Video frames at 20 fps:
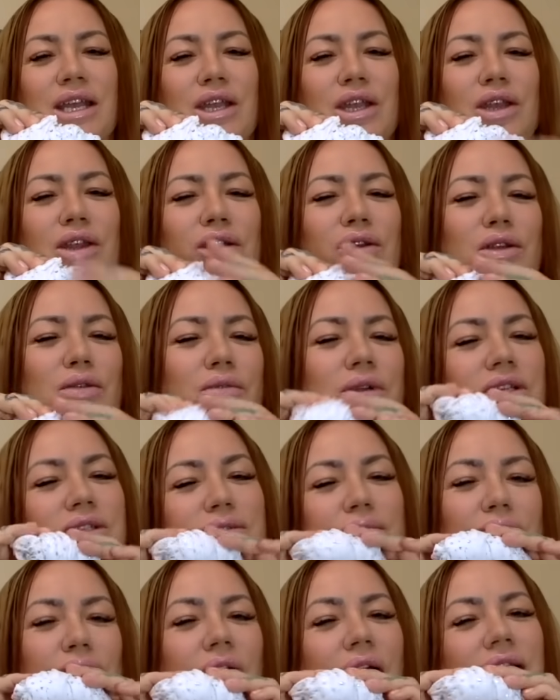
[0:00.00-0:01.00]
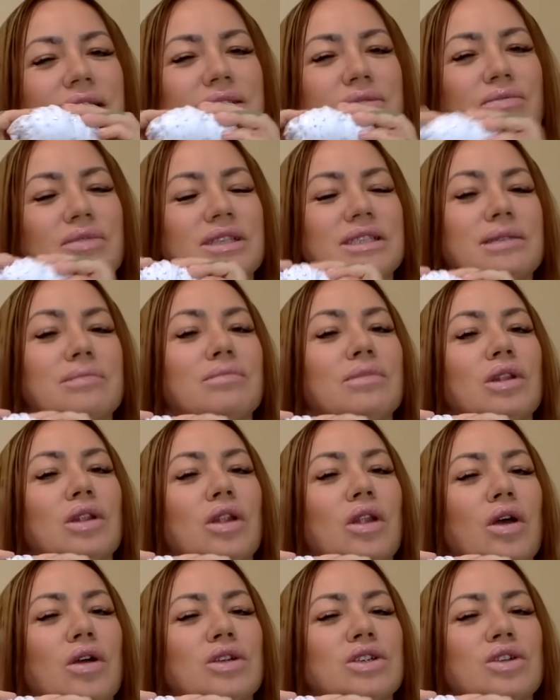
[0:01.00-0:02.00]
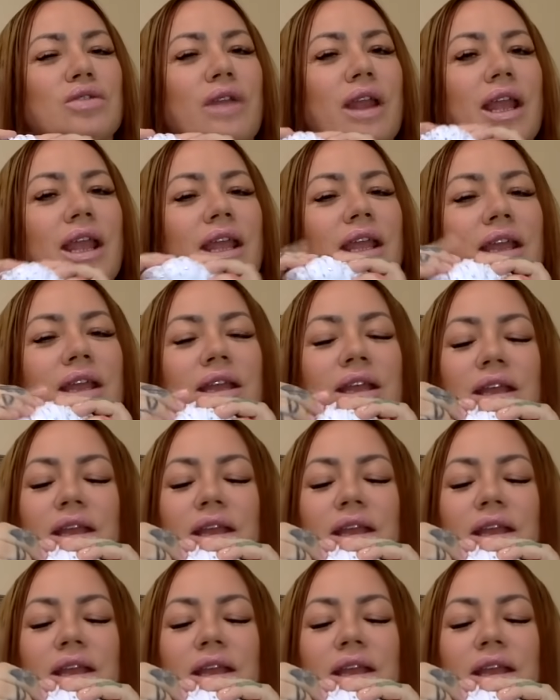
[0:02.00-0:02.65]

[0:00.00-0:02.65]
You know, you want to surprise them with some lingerie.